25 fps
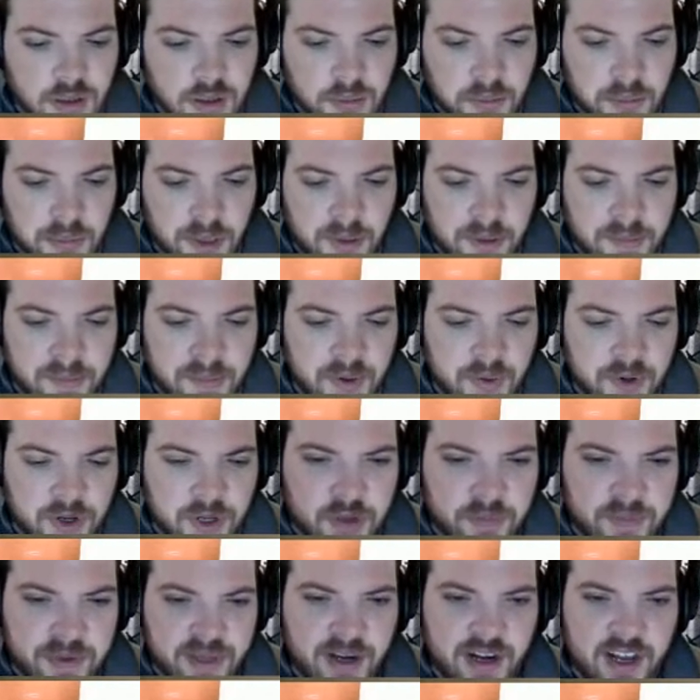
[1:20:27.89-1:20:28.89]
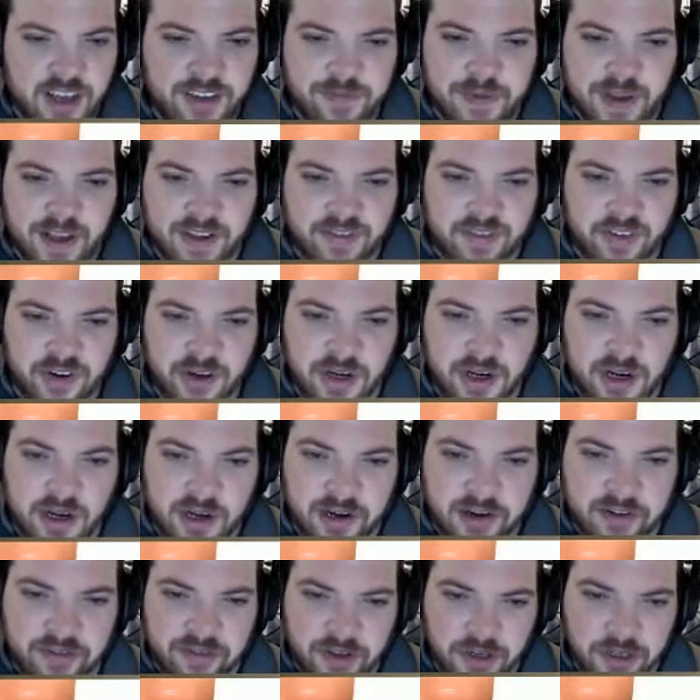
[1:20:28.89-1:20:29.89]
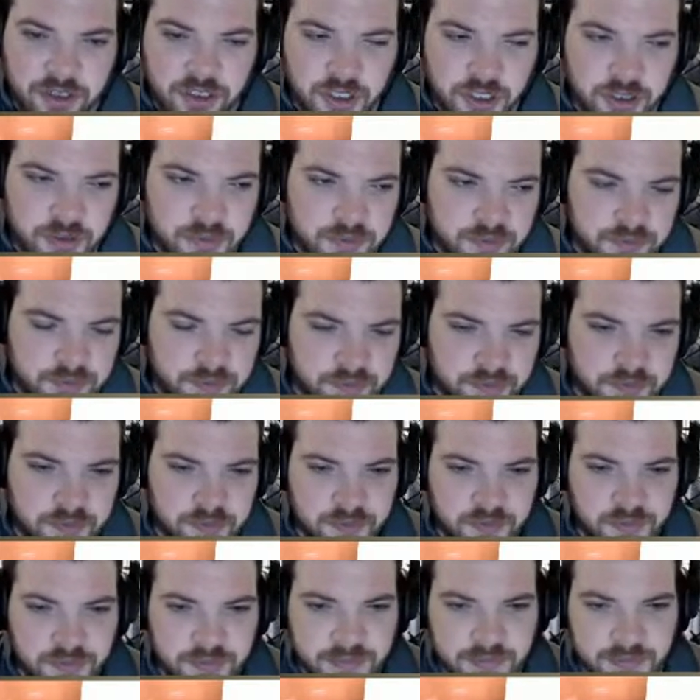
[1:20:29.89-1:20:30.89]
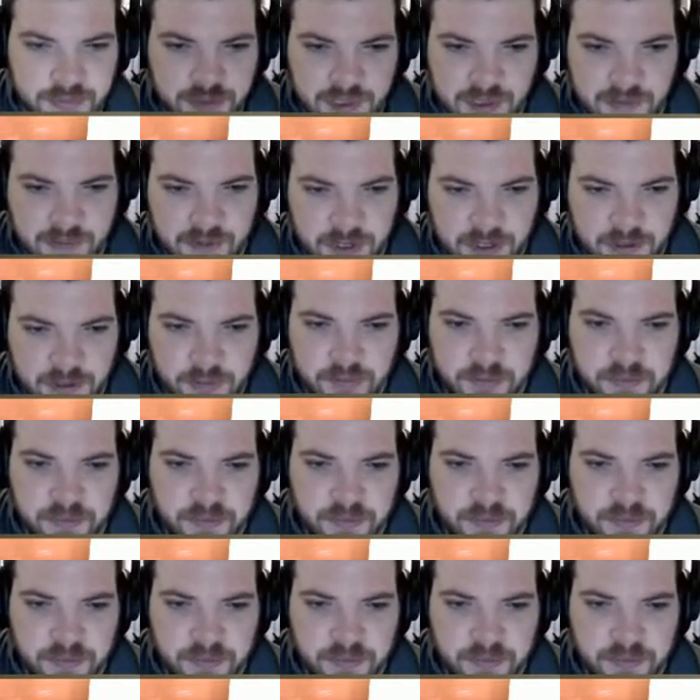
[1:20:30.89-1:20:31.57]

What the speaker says: Maybe Milner could be a left back for England in the future. You never know.